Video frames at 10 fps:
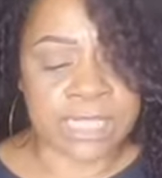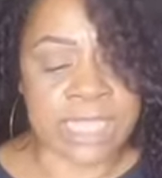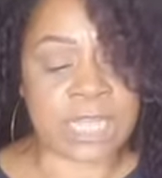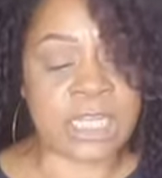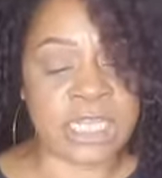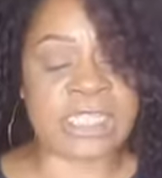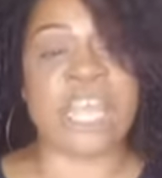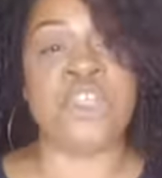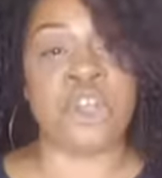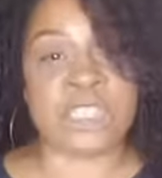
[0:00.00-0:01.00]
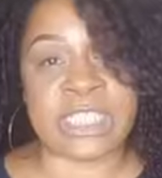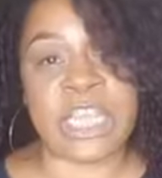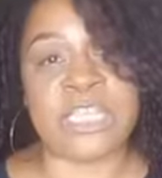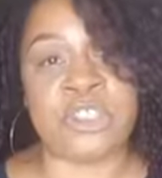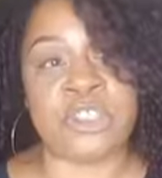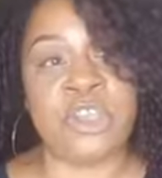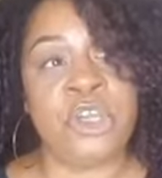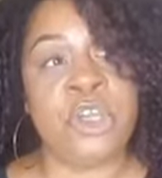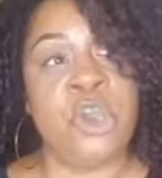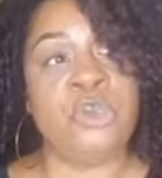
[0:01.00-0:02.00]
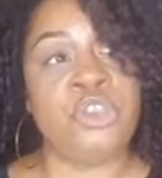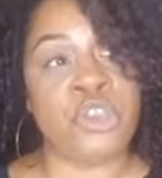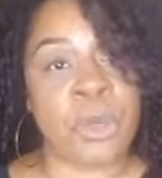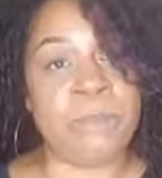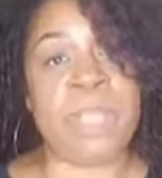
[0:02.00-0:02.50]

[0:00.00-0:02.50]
telling us that y'all see us doing